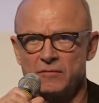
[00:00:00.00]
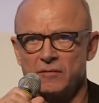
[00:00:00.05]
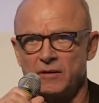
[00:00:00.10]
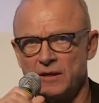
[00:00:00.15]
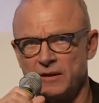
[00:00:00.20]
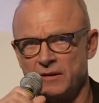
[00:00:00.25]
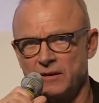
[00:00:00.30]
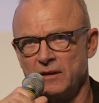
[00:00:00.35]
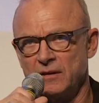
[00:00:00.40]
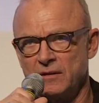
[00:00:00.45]

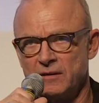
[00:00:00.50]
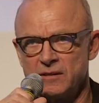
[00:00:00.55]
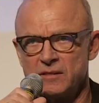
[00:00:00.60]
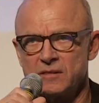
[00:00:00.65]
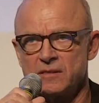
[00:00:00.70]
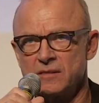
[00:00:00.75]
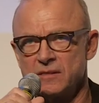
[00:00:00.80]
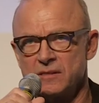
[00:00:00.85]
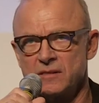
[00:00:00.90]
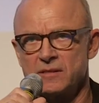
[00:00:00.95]
I think
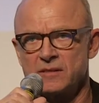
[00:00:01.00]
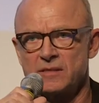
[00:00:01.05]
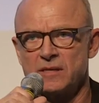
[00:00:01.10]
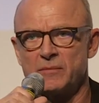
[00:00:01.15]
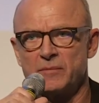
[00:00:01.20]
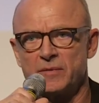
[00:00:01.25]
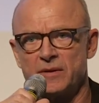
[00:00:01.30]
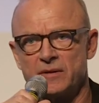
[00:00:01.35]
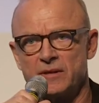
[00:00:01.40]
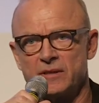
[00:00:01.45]
this is
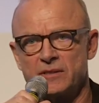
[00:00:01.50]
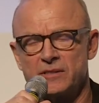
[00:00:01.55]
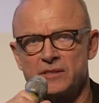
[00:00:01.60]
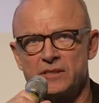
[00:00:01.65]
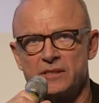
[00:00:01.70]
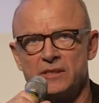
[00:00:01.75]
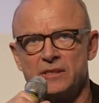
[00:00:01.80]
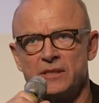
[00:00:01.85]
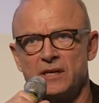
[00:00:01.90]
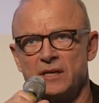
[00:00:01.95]
something that
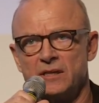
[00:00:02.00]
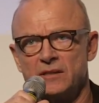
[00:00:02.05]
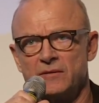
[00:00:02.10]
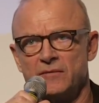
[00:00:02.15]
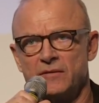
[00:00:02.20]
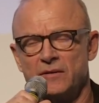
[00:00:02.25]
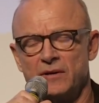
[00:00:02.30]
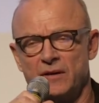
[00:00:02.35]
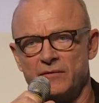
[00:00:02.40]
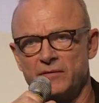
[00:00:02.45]
she have
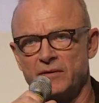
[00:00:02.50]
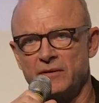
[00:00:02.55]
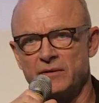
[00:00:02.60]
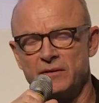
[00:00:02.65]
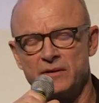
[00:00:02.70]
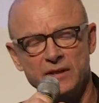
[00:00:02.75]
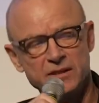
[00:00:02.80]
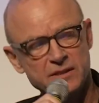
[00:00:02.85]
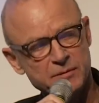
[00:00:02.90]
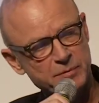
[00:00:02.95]

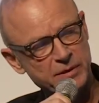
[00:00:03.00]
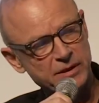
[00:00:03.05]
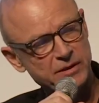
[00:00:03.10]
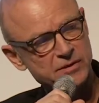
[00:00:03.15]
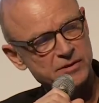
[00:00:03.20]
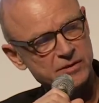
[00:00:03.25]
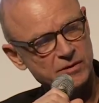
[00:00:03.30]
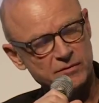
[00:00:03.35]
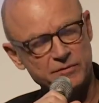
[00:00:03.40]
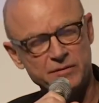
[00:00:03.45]
an
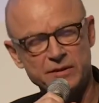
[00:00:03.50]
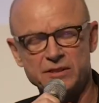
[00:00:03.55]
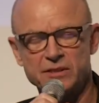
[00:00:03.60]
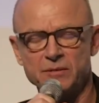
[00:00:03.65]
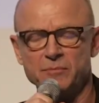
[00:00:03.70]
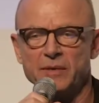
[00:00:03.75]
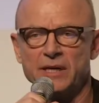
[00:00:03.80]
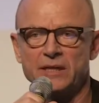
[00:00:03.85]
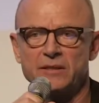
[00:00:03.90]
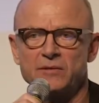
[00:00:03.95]
experience of, and
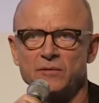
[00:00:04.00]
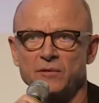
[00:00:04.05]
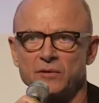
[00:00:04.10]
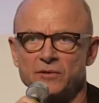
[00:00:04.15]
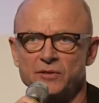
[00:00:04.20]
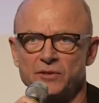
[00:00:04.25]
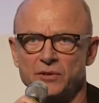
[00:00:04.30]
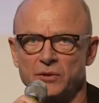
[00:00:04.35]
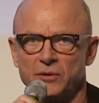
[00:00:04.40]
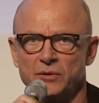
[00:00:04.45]
she met
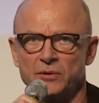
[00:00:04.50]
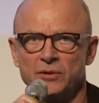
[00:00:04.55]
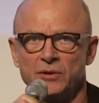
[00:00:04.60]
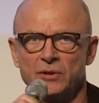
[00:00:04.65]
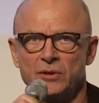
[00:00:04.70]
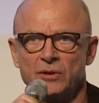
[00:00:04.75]
also.